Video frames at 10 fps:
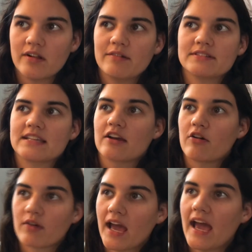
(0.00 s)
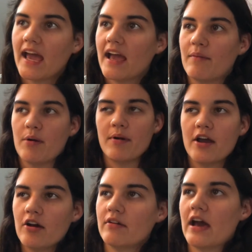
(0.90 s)
I was like, okay, I'm on
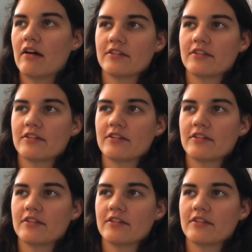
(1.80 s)
my own now.